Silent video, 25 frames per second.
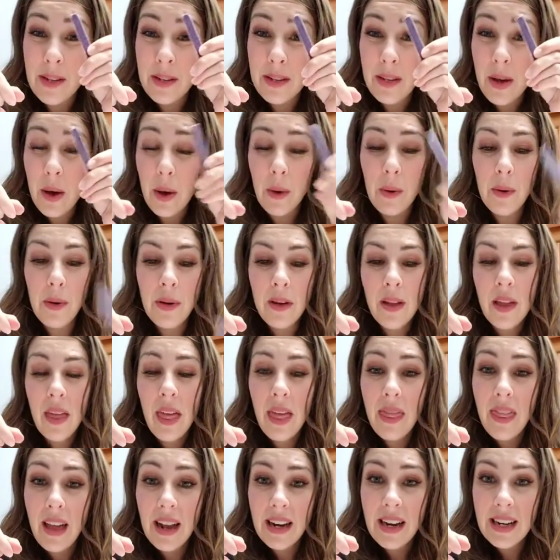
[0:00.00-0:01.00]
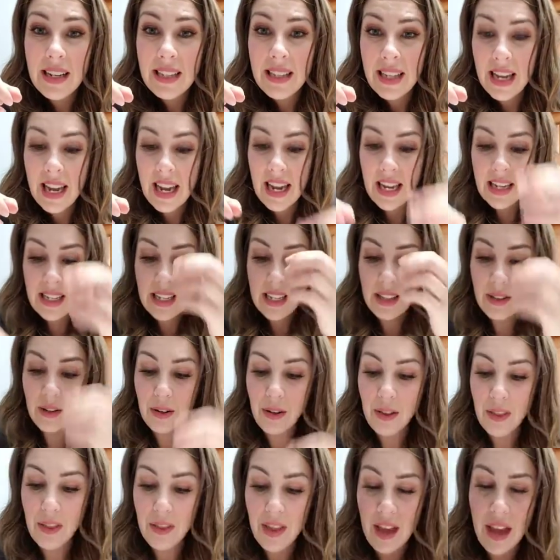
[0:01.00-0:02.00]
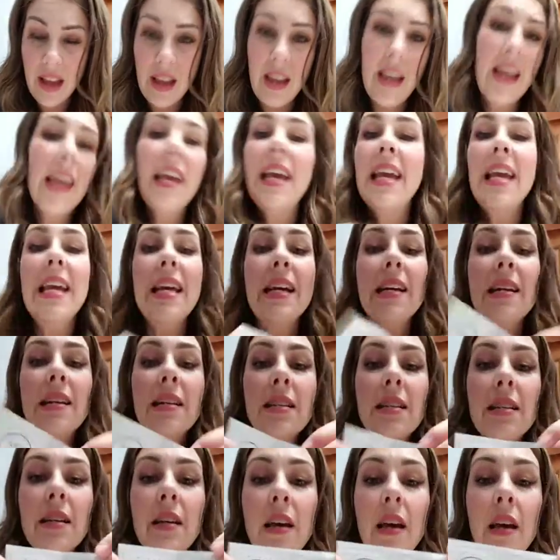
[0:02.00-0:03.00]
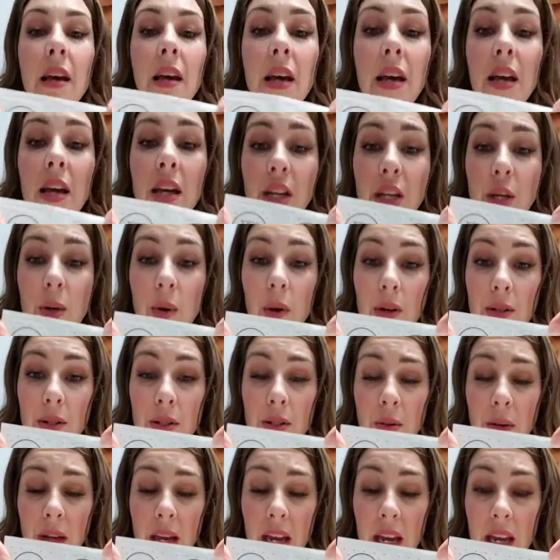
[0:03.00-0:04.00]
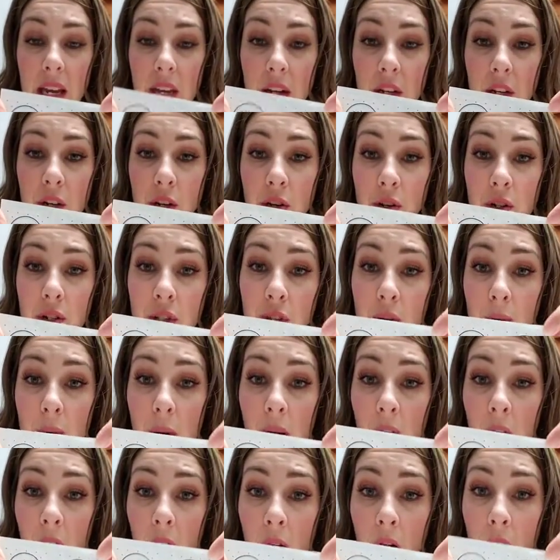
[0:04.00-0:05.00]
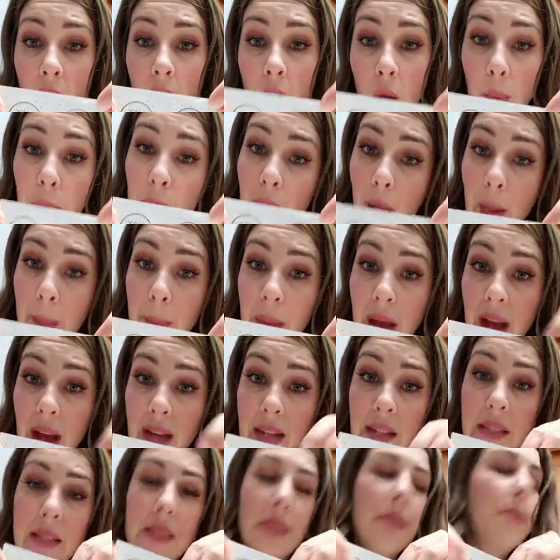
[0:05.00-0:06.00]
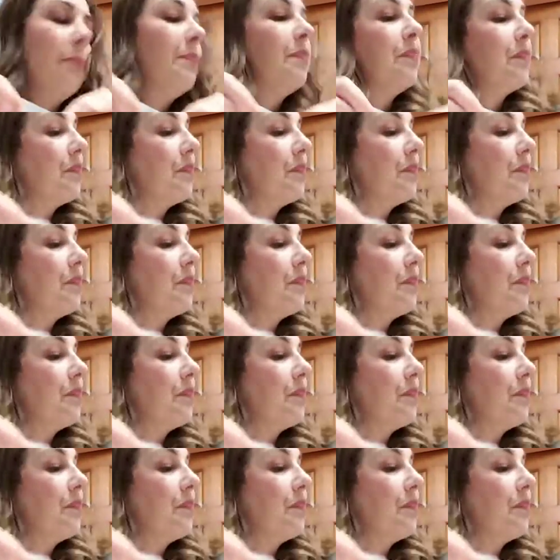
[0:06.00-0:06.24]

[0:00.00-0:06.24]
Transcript: So that is a handy little thing. And you also get your 2 alcohol prep pads.